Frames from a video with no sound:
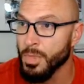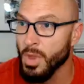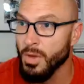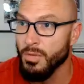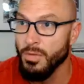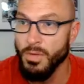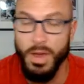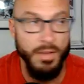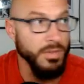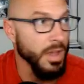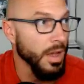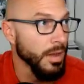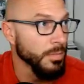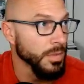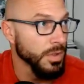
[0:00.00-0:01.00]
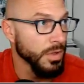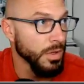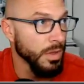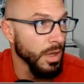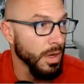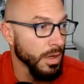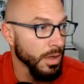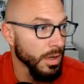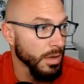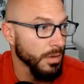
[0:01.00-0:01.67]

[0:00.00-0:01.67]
Five times. Good luck.